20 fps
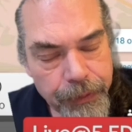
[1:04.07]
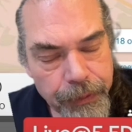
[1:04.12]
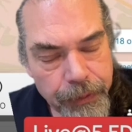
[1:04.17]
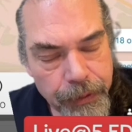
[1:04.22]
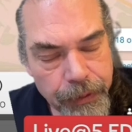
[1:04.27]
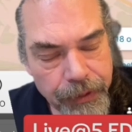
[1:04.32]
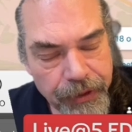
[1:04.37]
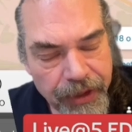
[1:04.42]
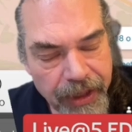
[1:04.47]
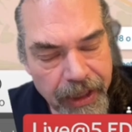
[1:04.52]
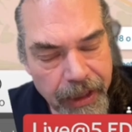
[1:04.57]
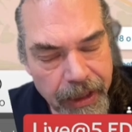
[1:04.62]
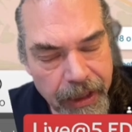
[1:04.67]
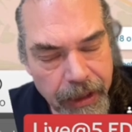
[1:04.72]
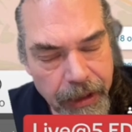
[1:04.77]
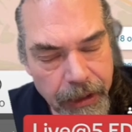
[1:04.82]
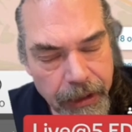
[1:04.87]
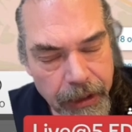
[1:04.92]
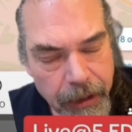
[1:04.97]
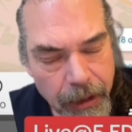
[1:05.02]

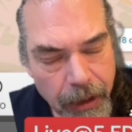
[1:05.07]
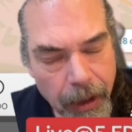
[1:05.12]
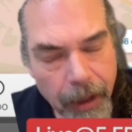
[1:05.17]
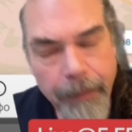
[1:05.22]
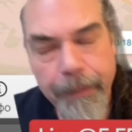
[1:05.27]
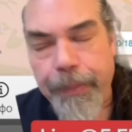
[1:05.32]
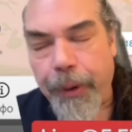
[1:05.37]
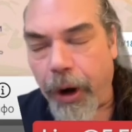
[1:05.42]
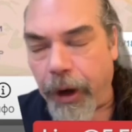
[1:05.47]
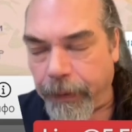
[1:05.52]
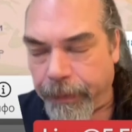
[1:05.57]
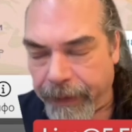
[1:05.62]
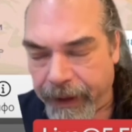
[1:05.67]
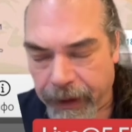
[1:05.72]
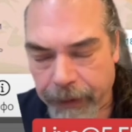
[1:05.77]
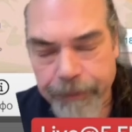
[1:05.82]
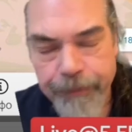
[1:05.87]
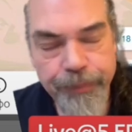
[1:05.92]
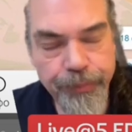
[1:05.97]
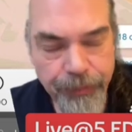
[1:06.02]
the,
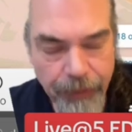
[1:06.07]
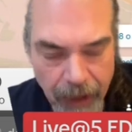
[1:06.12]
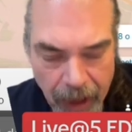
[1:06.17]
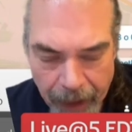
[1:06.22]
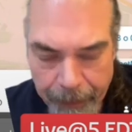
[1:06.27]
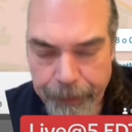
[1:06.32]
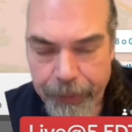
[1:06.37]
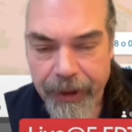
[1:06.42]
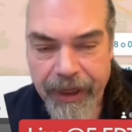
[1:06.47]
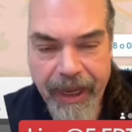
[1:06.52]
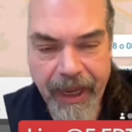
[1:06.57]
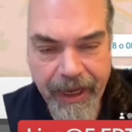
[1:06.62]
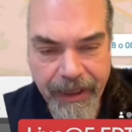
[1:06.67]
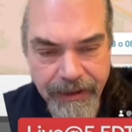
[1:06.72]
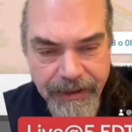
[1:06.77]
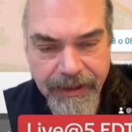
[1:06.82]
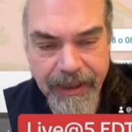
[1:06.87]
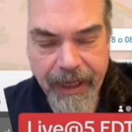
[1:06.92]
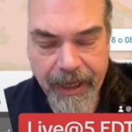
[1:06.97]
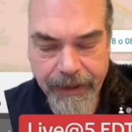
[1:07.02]
not
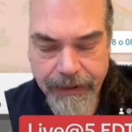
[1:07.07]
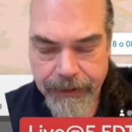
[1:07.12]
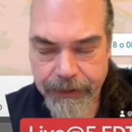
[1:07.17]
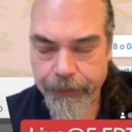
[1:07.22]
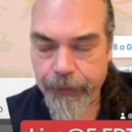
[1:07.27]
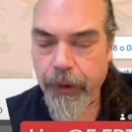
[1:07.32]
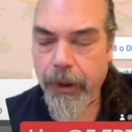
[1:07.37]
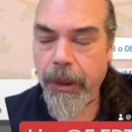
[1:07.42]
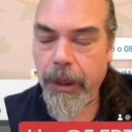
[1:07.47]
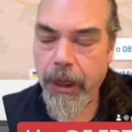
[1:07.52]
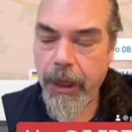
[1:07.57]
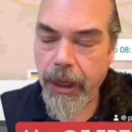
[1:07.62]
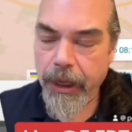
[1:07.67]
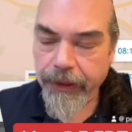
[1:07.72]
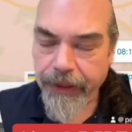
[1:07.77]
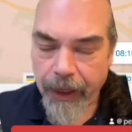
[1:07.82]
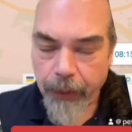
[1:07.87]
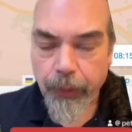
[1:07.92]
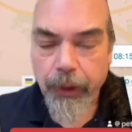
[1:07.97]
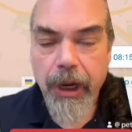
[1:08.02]
brigade size,
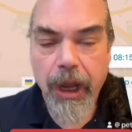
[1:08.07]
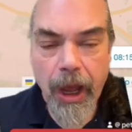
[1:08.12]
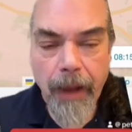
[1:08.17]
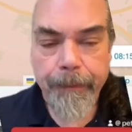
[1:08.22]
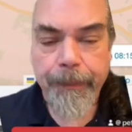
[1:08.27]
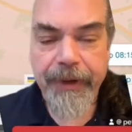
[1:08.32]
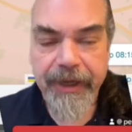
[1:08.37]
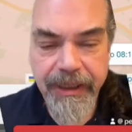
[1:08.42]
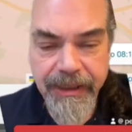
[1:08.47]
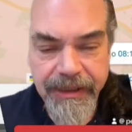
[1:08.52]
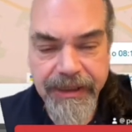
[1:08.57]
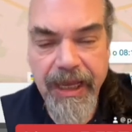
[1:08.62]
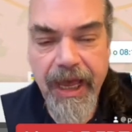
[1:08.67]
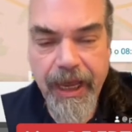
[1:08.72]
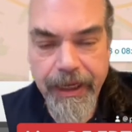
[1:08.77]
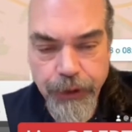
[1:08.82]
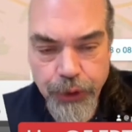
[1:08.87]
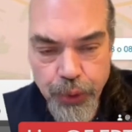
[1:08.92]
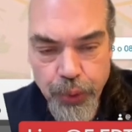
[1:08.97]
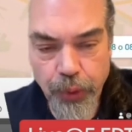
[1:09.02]
they were company
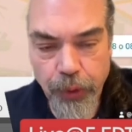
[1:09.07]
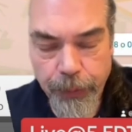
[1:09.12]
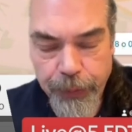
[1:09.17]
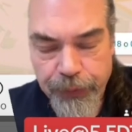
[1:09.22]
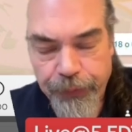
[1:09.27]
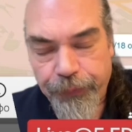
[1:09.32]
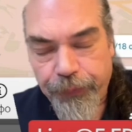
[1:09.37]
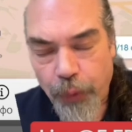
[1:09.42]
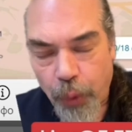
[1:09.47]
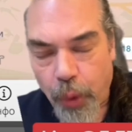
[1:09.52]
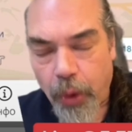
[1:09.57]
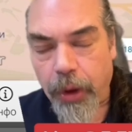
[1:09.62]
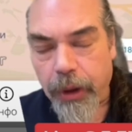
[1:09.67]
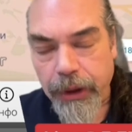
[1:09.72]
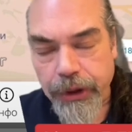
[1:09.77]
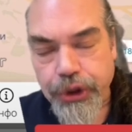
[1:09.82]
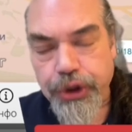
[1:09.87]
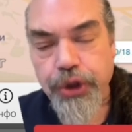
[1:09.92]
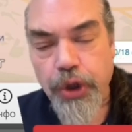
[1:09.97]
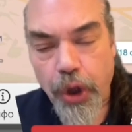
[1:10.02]
size groups, four
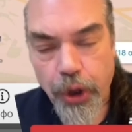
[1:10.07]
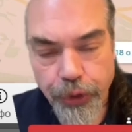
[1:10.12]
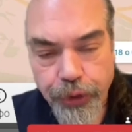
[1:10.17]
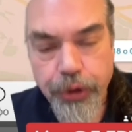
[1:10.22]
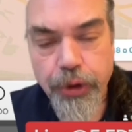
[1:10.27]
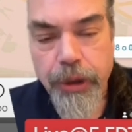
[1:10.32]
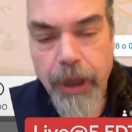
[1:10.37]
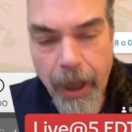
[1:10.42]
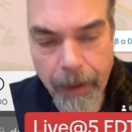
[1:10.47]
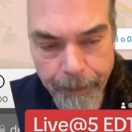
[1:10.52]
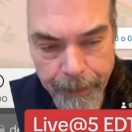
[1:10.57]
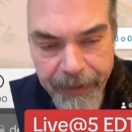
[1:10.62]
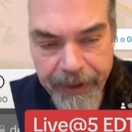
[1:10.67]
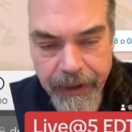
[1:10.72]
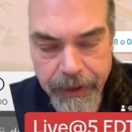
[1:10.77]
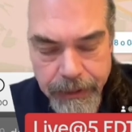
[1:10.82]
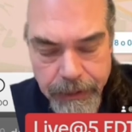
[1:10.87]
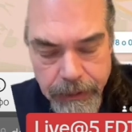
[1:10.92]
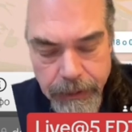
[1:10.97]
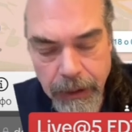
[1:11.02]
assault
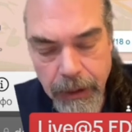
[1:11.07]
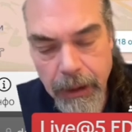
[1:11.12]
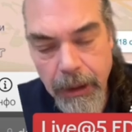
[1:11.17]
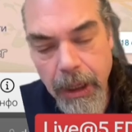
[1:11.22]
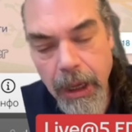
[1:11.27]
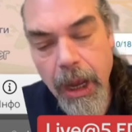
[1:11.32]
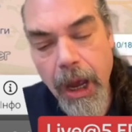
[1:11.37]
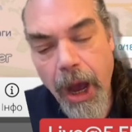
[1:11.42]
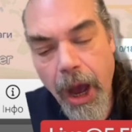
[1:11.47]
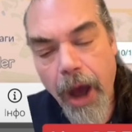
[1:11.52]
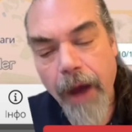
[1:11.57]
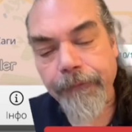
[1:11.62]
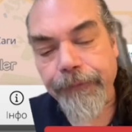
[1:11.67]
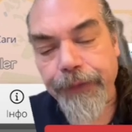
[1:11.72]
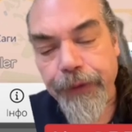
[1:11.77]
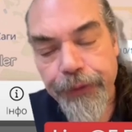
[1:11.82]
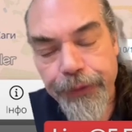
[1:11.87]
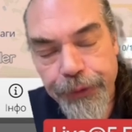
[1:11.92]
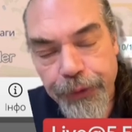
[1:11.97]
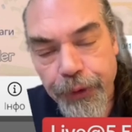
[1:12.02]
companies of
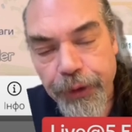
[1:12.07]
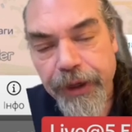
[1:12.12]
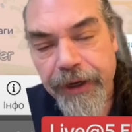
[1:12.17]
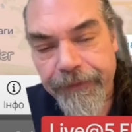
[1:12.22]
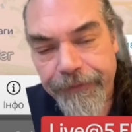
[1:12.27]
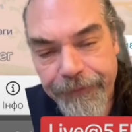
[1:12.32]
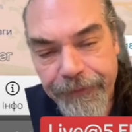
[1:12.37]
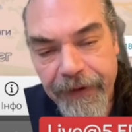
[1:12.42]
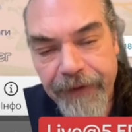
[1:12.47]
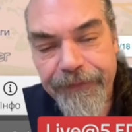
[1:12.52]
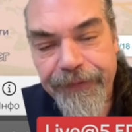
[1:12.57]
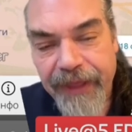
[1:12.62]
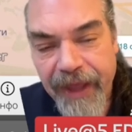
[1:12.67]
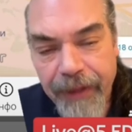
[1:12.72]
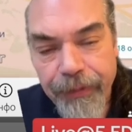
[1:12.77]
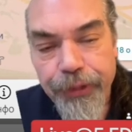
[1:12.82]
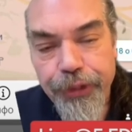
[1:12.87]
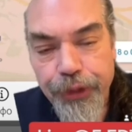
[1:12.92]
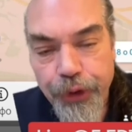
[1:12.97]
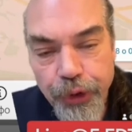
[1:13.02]
the 35th
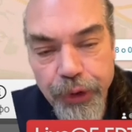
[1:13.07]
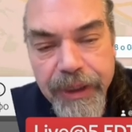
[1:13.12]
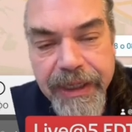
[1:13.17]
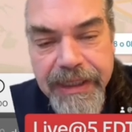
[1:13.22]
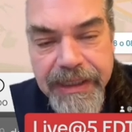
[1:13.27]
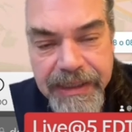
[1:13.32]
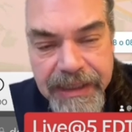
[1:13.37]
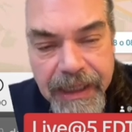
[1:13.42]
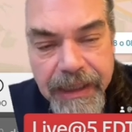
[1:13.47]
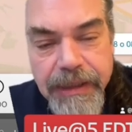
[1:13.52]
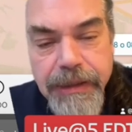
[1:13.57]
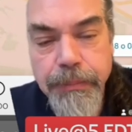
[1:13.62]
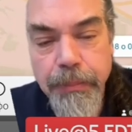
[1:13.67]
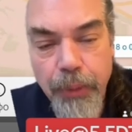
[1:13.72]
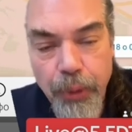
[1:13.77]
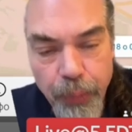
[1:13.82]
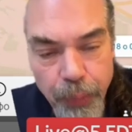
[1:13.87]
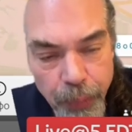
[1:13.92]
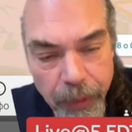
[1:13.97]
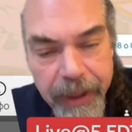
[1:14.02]
and 36th
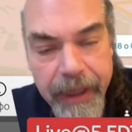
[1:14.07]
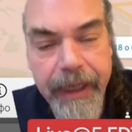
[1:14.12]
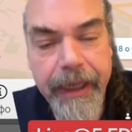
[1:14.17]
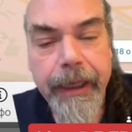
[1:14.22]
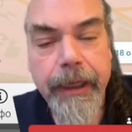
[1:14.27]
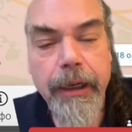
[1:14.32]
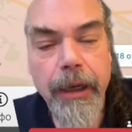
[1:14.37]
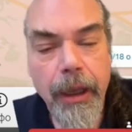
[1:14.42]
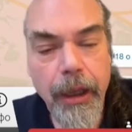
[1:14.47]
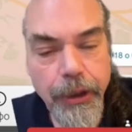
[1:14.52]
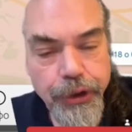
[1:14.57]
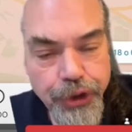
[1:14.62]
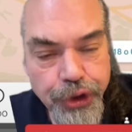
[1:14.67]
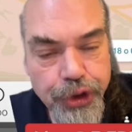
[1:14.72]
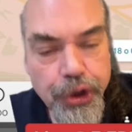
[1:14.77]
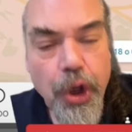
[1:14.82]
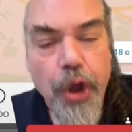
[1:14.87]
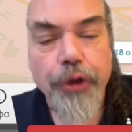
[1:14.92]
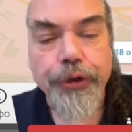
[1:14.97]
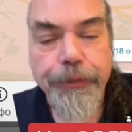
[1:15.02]
Marine
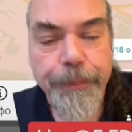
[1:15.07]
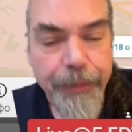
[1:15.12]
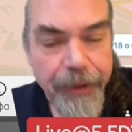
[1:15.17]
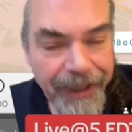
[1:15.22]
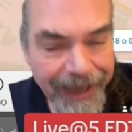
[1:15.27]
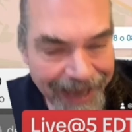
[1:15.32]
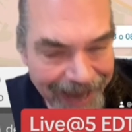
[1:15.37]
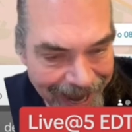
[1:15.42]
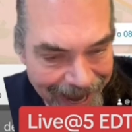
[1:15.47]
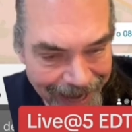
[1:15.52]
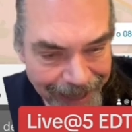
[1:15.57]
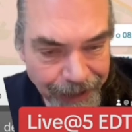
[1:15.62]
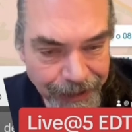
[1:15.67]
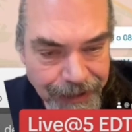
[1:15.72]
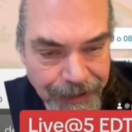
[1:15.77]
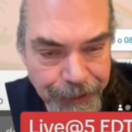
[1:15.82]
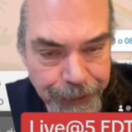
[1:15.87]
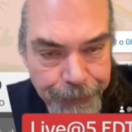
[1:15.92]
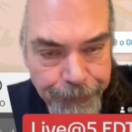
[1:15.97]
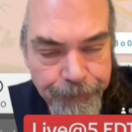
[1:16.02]
Assault
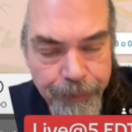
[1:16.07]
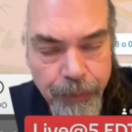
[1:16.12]
Brigades.